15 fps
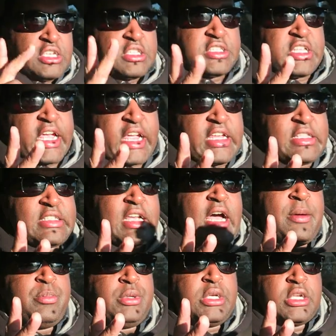Second
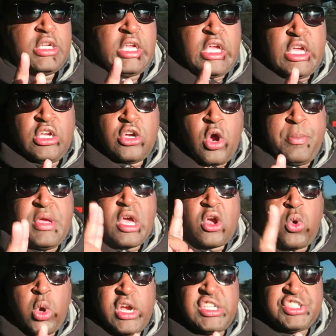topic will be a
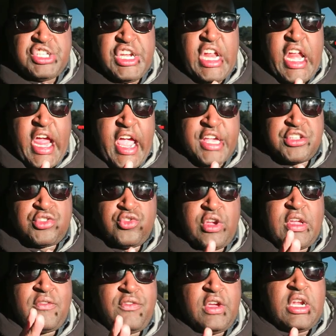question and
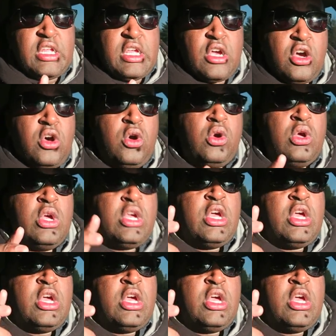answering video.